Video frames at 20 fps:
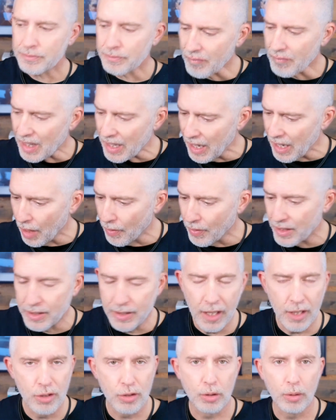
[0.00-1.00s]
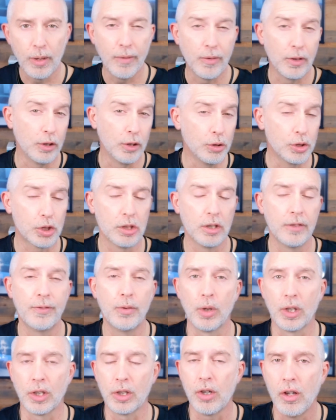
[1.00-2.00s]
how the digital revolution, if
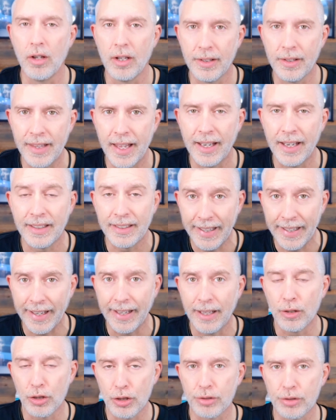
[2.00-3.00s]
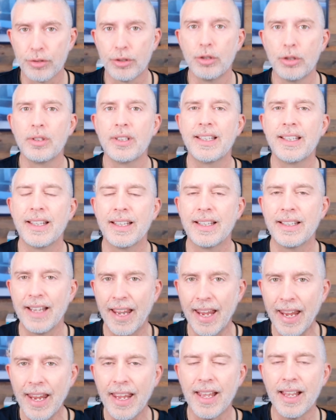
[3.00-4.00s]
you want to call it that, can truly
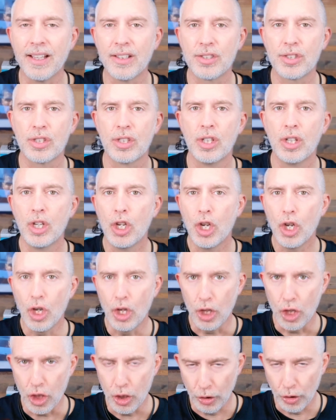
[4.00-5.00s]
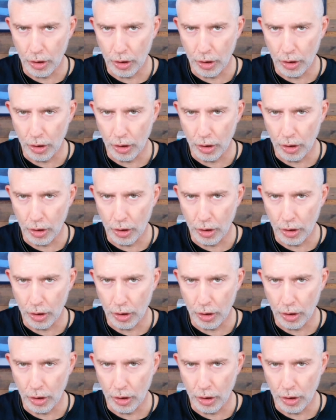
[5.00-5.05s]
enhance your